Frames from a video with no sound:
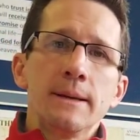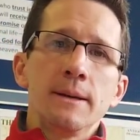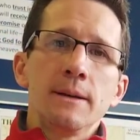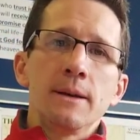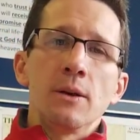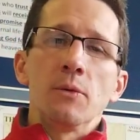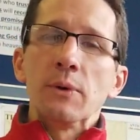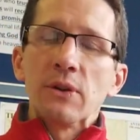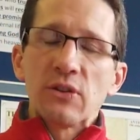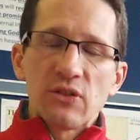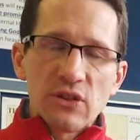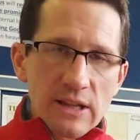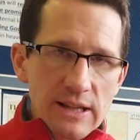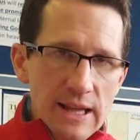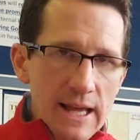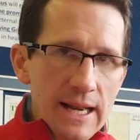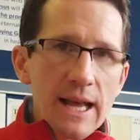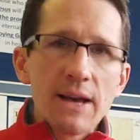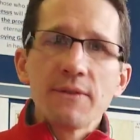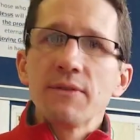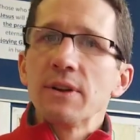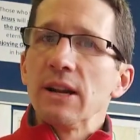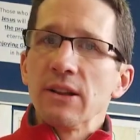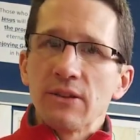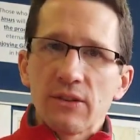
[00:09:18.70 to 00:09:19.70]
And we see that
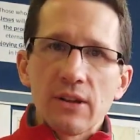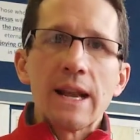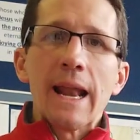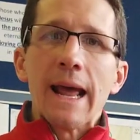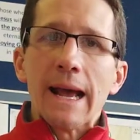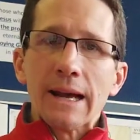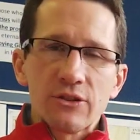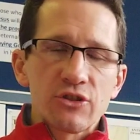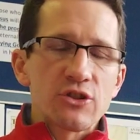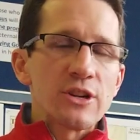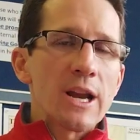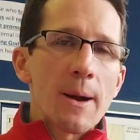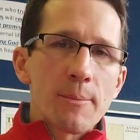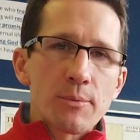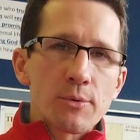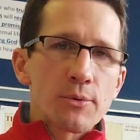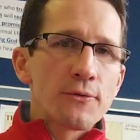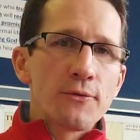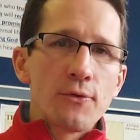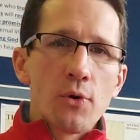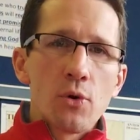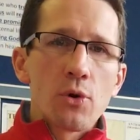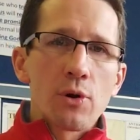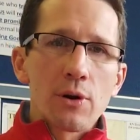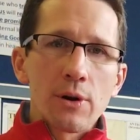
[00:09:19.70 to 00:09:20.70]
evidence in Acts chapter
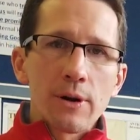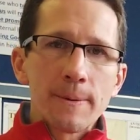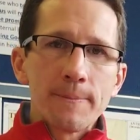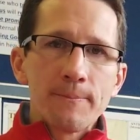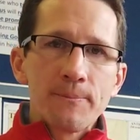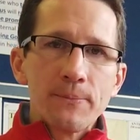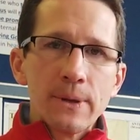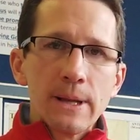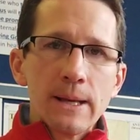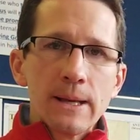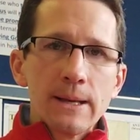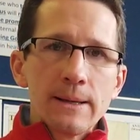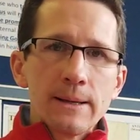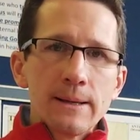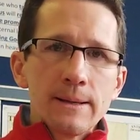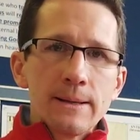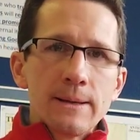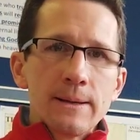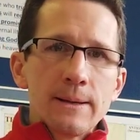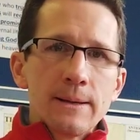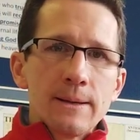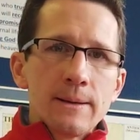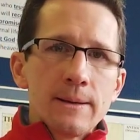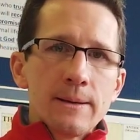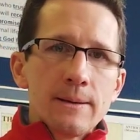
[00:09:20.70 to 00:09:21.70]
4.
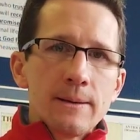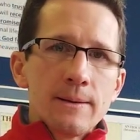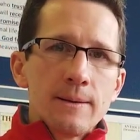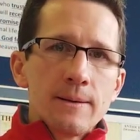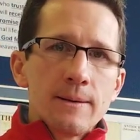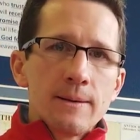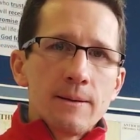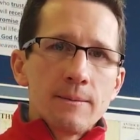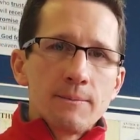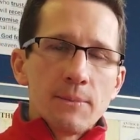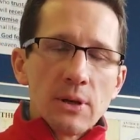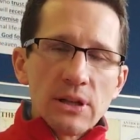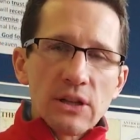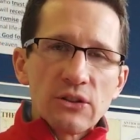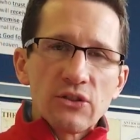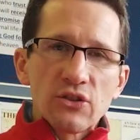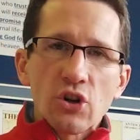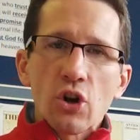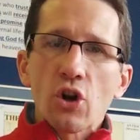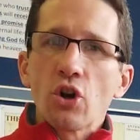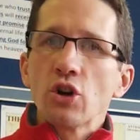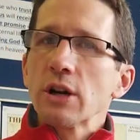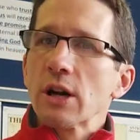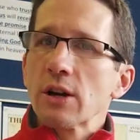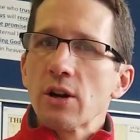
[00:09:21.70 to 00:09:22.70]
But let's
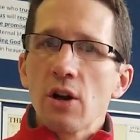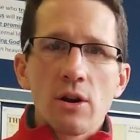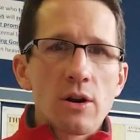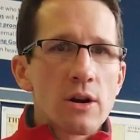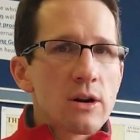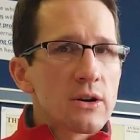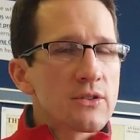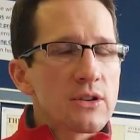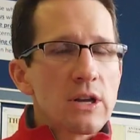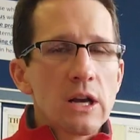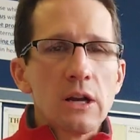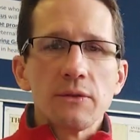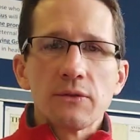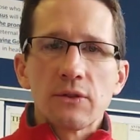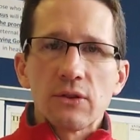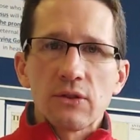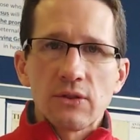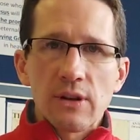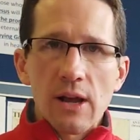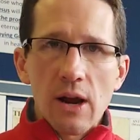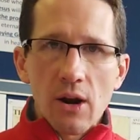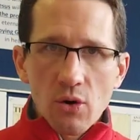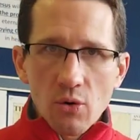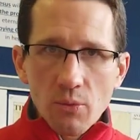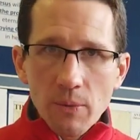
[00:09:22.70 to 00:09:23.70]
turn it on ourselves and say,
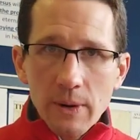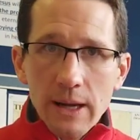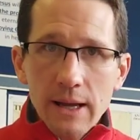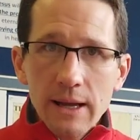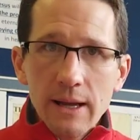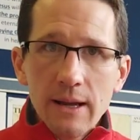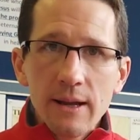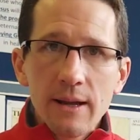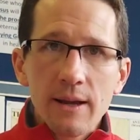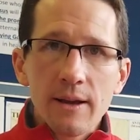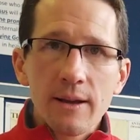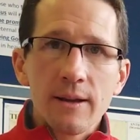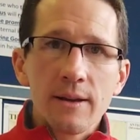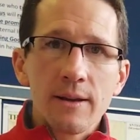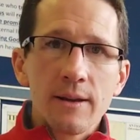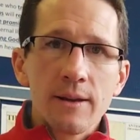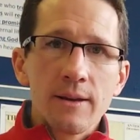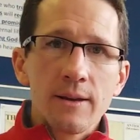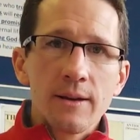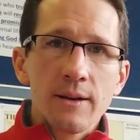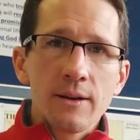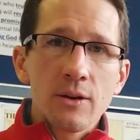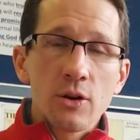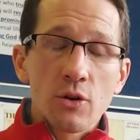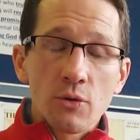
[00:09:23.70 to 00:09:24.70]
are we
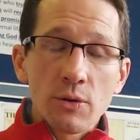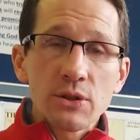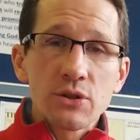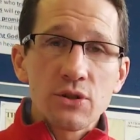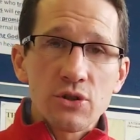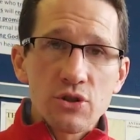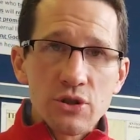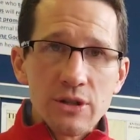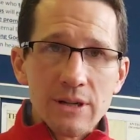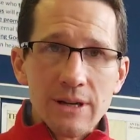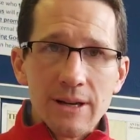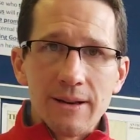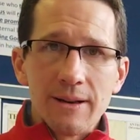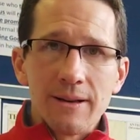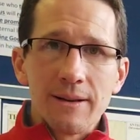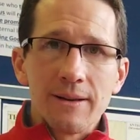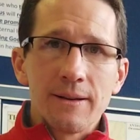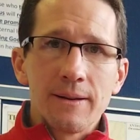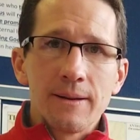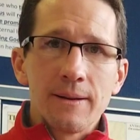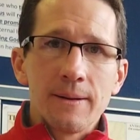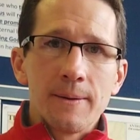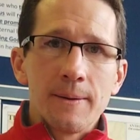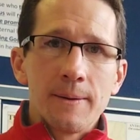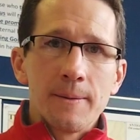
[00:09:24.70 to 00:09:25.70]
Christian?
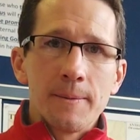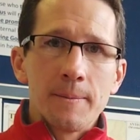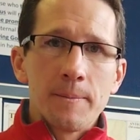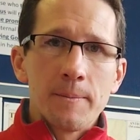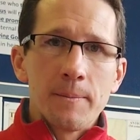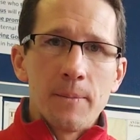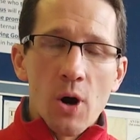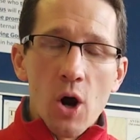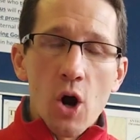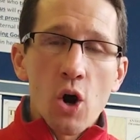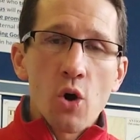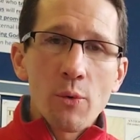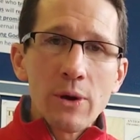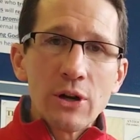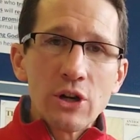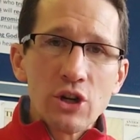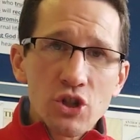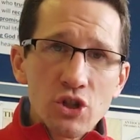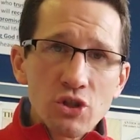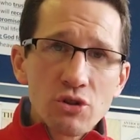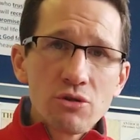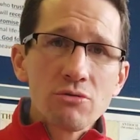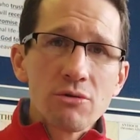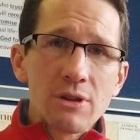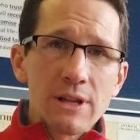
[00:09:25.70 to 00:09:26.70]
Are we
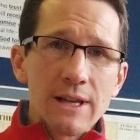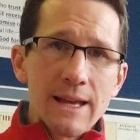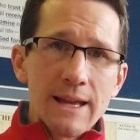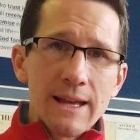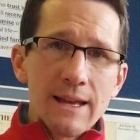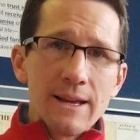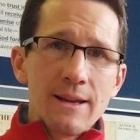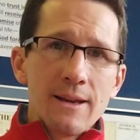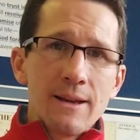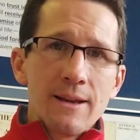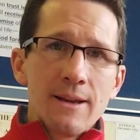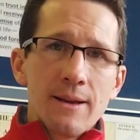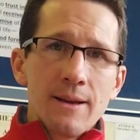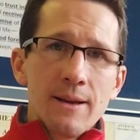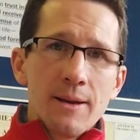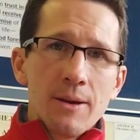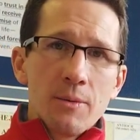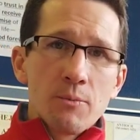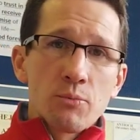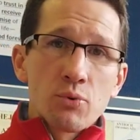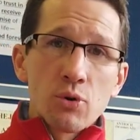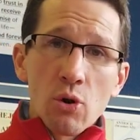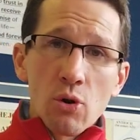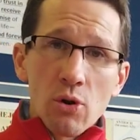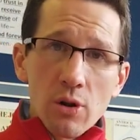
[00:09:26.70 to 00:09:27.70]
truly
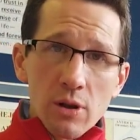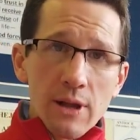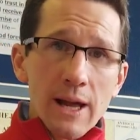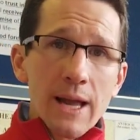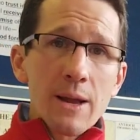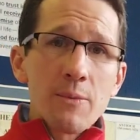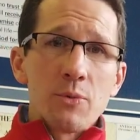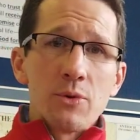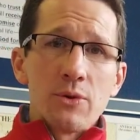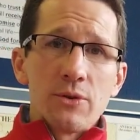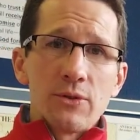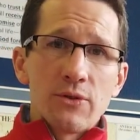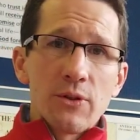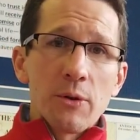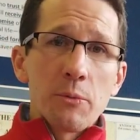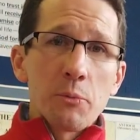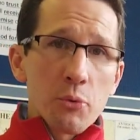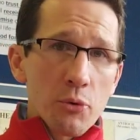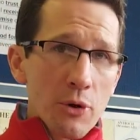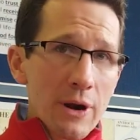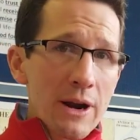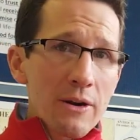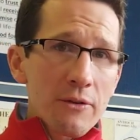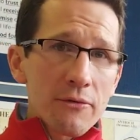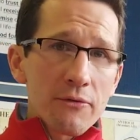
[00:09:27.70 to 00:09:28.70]
proclaimers and
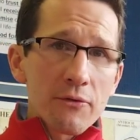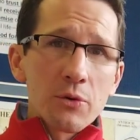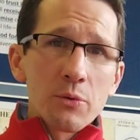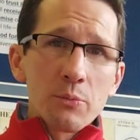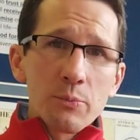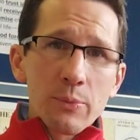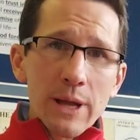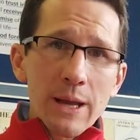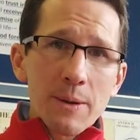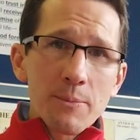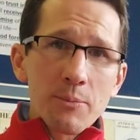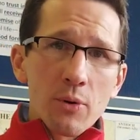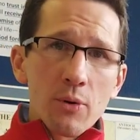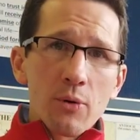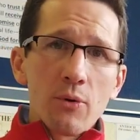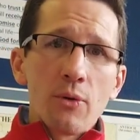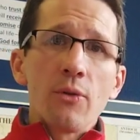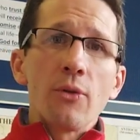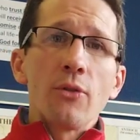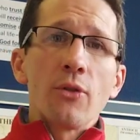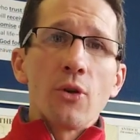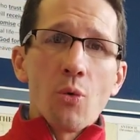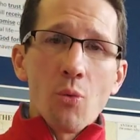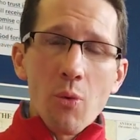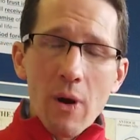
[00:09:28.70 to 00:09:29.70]
prayerful people
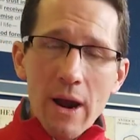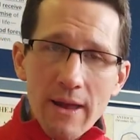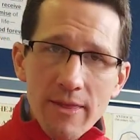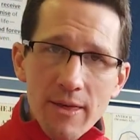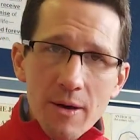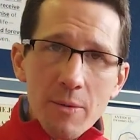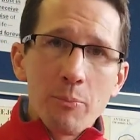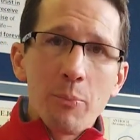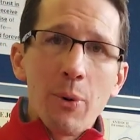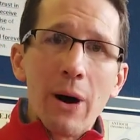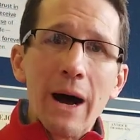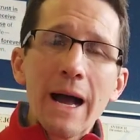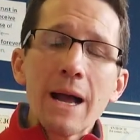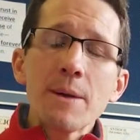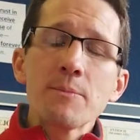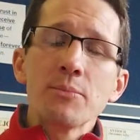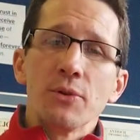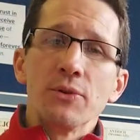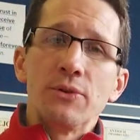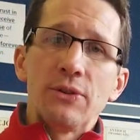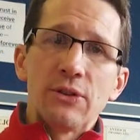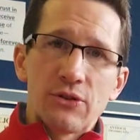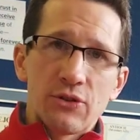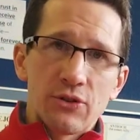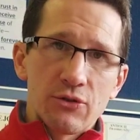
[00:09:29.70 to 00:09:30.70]
the way the Bible
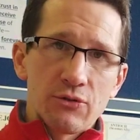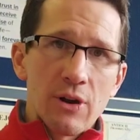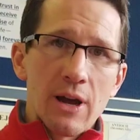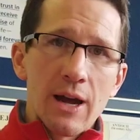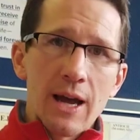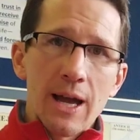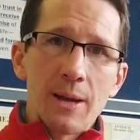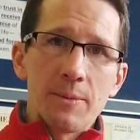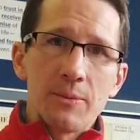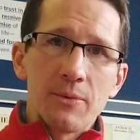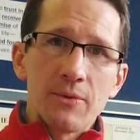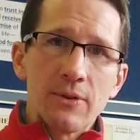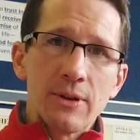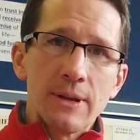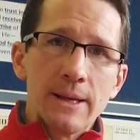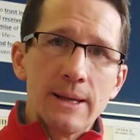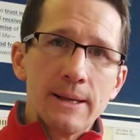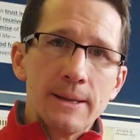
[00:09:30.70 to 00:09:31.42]
describes?